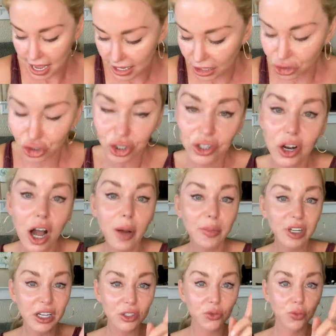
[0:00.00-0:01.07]
and I should
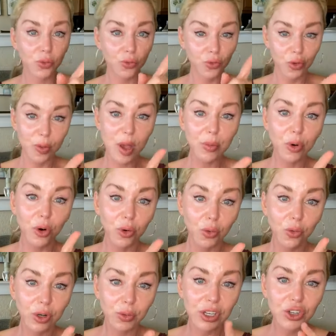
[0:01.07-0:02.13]
not because
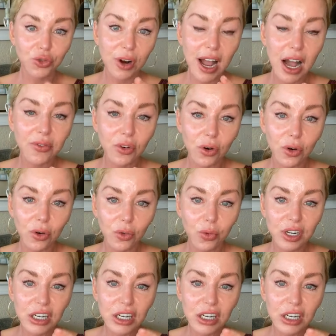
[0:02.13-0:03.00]
remember when we travel,